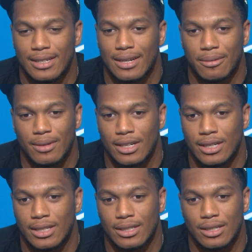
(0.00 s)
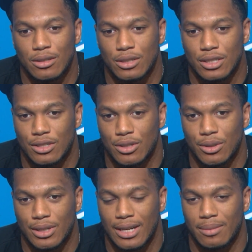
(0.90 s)
that the coach is just
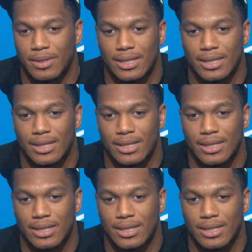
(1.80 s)
throwing at him,